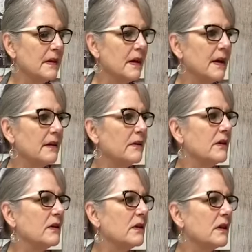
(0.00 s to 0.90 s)
I don't
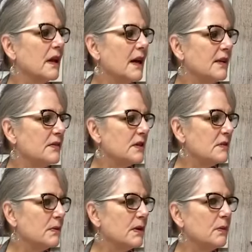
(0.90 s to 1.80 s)
know, the live
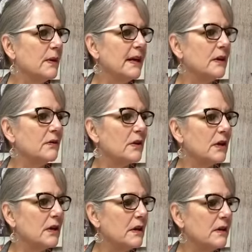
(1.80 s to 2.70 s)
just went away over
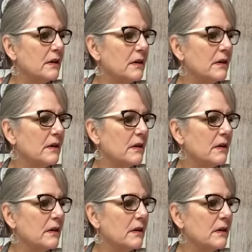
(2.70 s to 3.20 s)
here.